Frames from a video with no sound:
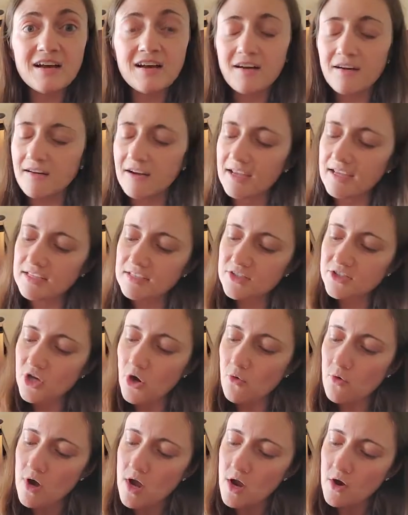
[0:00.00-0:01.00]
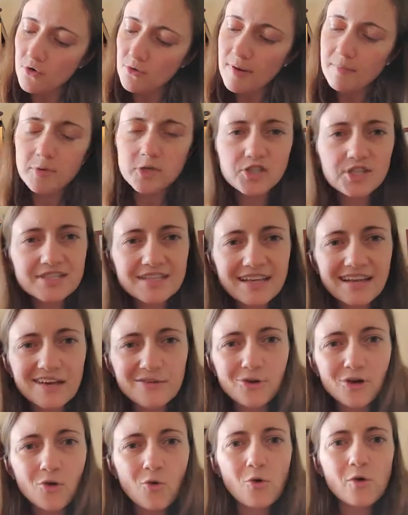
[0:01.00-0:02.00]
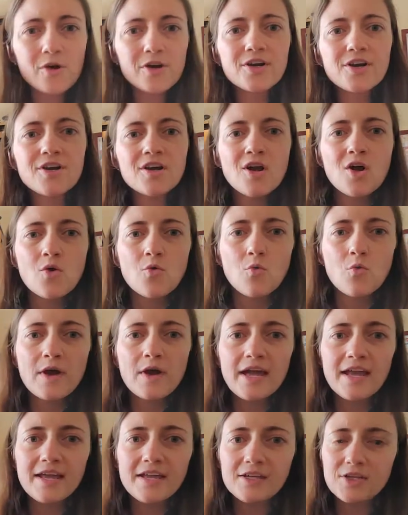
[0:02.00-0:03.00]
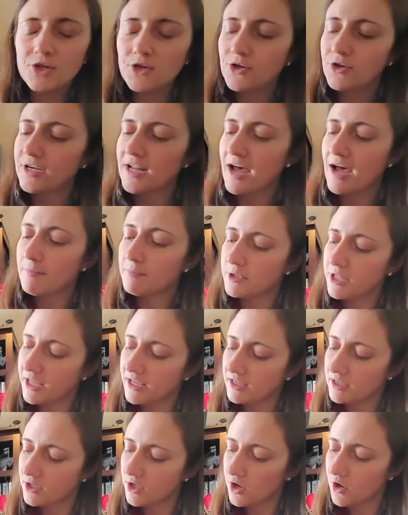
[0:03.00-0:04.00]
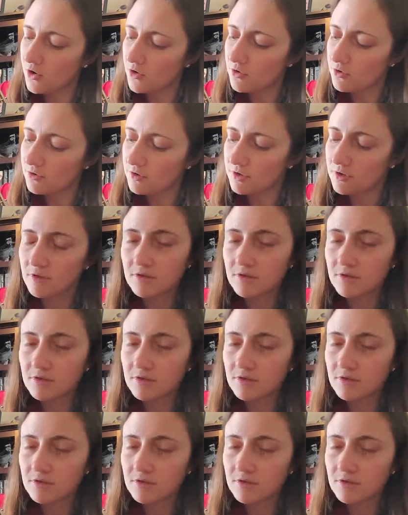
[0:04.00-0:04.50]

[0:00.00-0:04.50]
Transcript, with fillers: All right, so remember, just like on recorder, when you're not playing a note,